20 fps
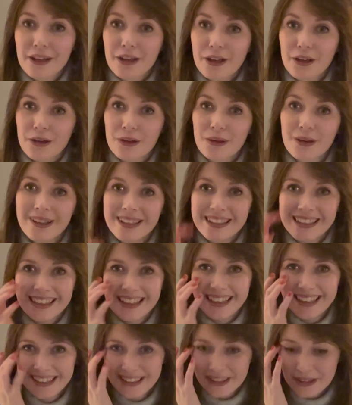Thank you.
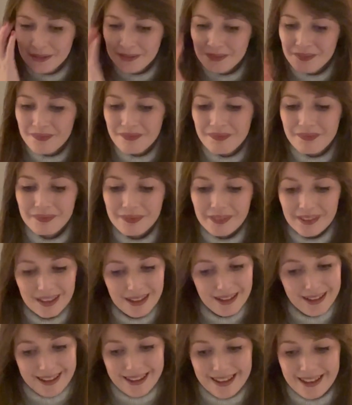
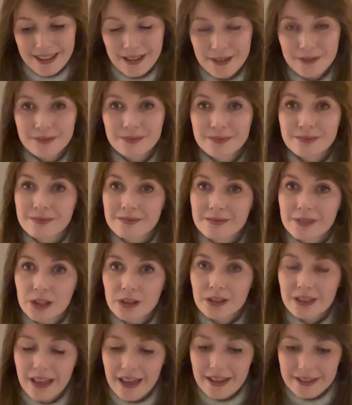Yeah.
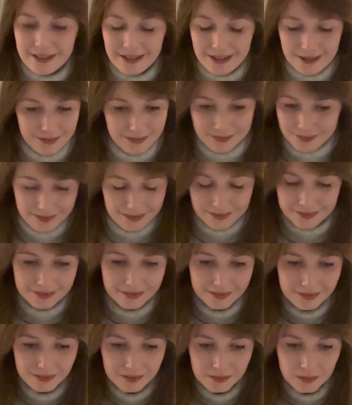Goodness.
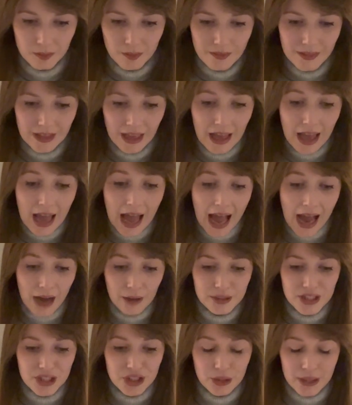
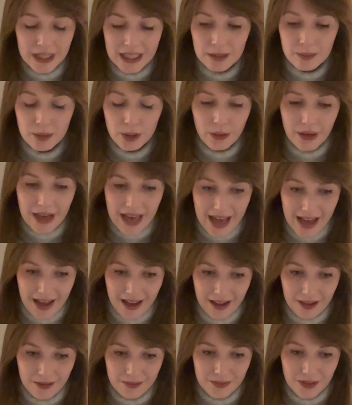How did you keep your
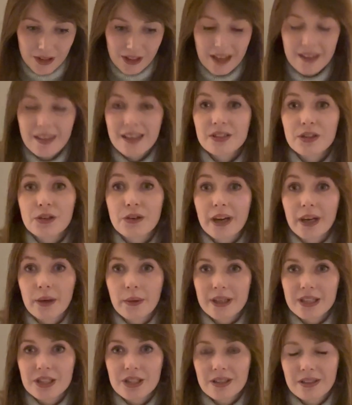hair? Okay, that's a great
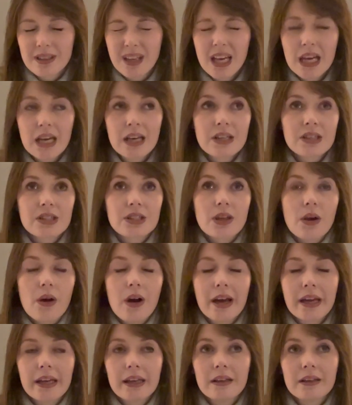question. So
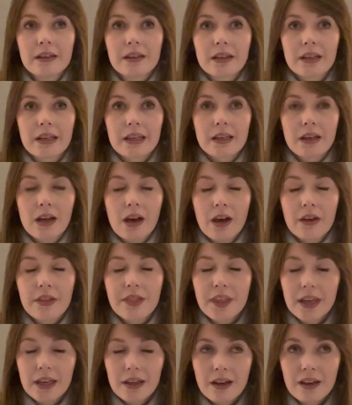I
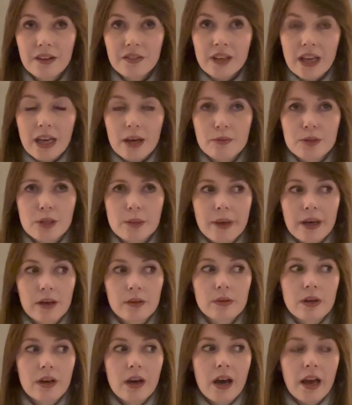think I've kept
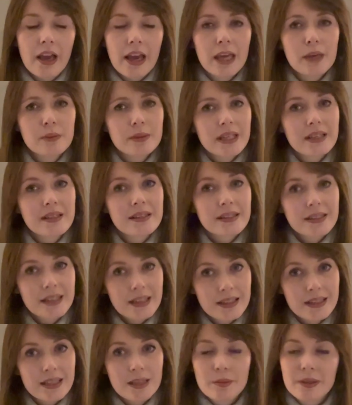about, I keep saying
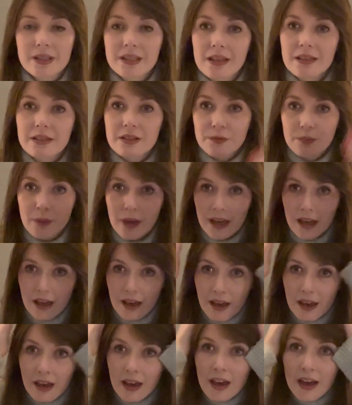60% of my
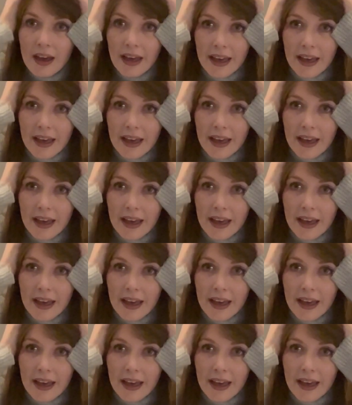hair.